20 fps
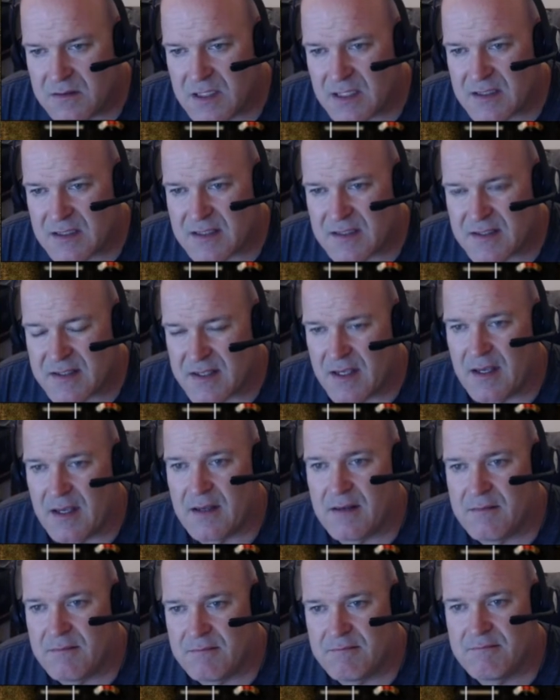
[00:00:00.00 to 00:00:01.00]
Doesn't
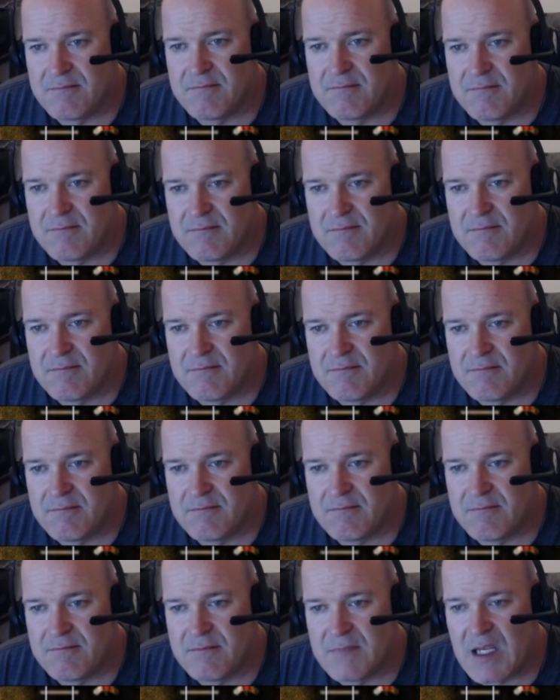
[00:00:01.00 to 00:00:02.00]
say.
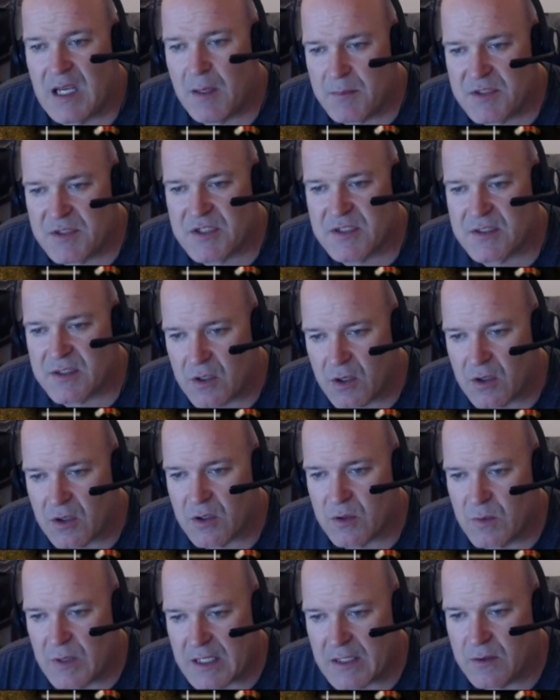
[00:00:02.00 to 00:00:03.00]
How much does a
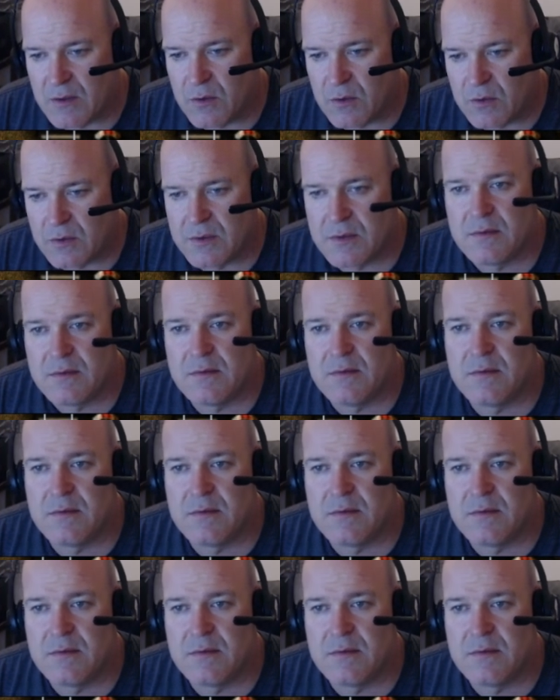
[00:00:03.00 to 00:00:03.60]
cargo wagon hold?